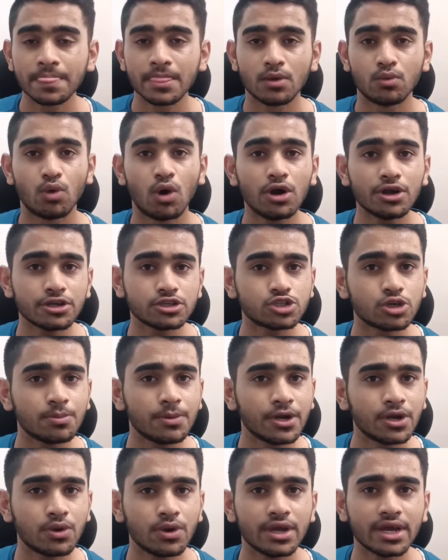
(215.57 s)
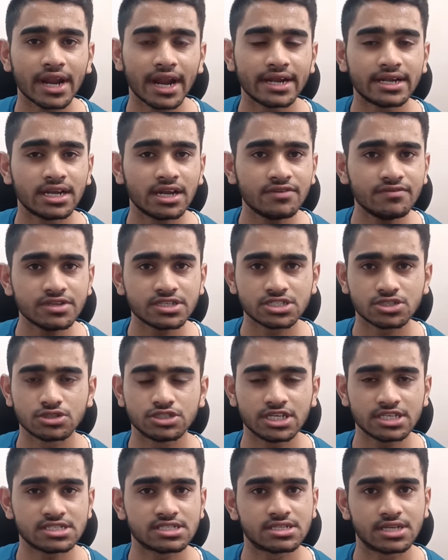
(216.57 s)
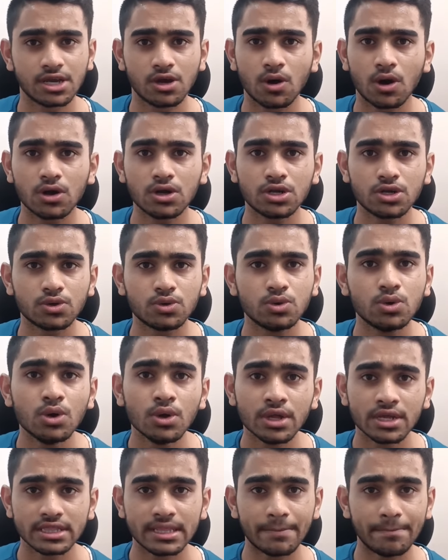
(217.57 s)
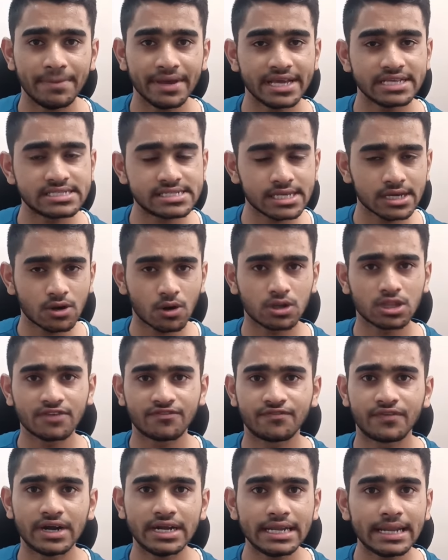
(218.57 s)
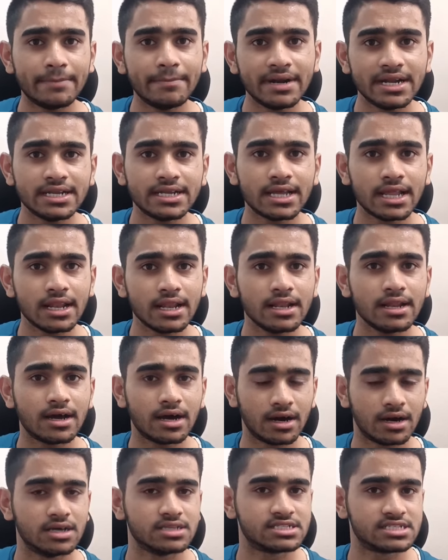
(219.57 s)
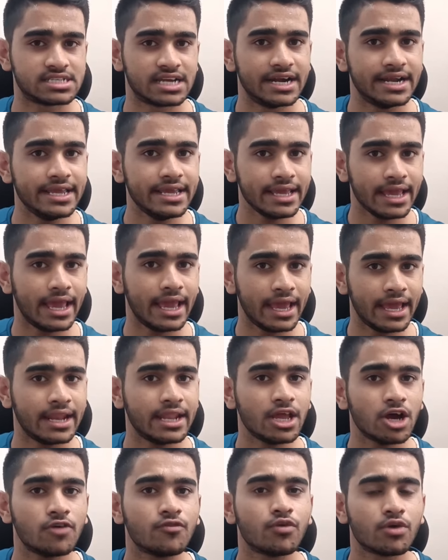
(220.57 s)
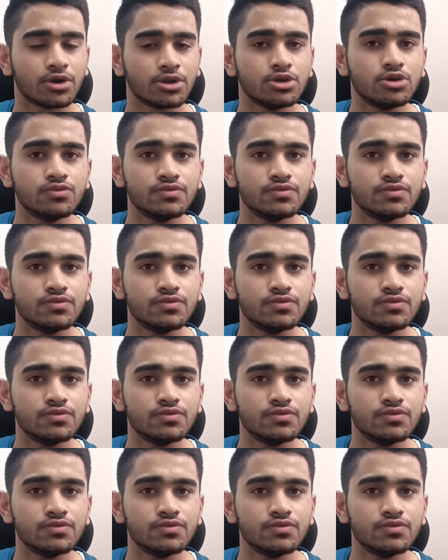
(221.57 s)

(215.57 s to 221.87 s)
What you should be doing right now is to just stick on to the basic or the fundamental study area for you,